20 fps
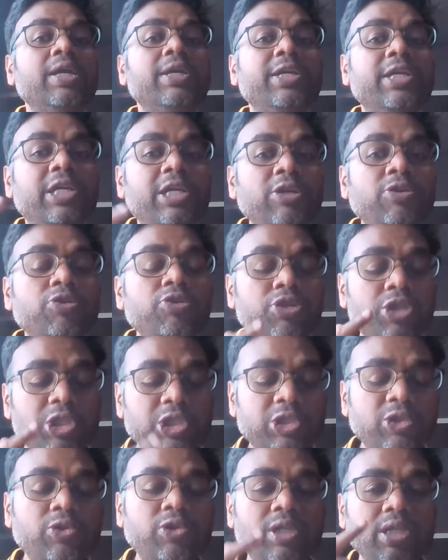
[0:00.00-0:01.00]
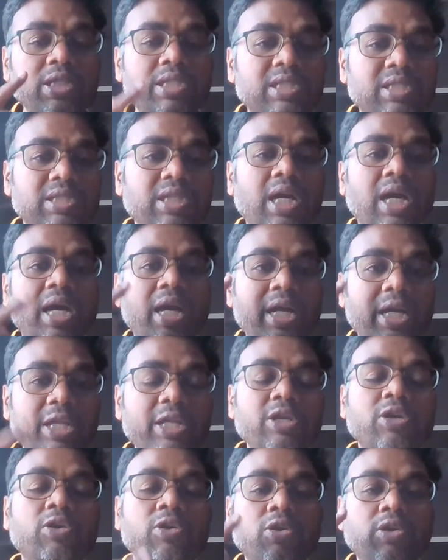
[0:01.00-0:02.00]
you should start
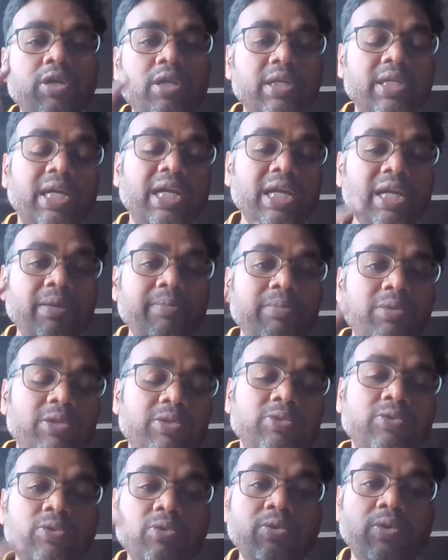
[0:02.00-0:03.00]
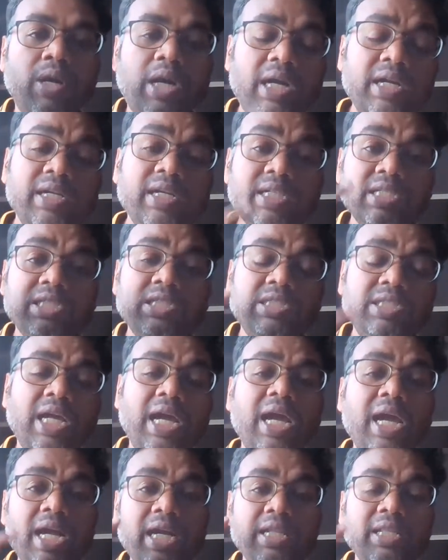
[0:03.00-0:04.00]
your time to
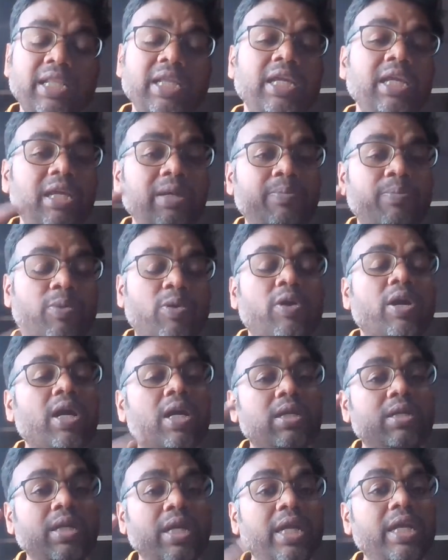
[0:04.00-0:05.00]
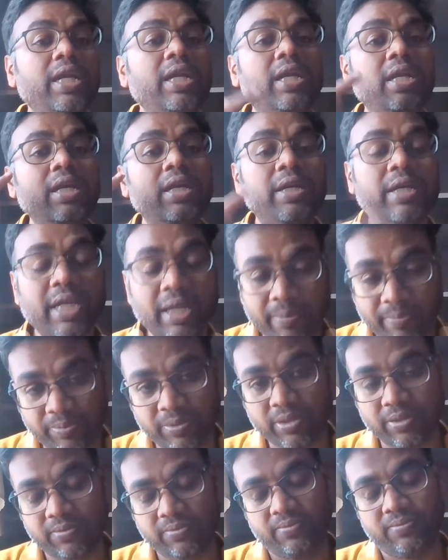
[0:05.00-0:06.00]
understand the product in depth.